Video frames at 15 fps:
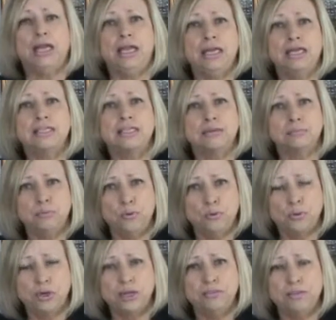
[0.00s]
it is
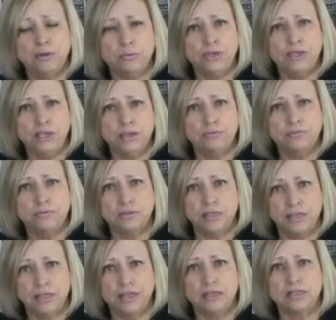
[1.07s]
important that we
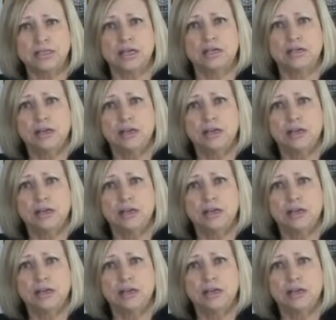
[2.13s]
give kids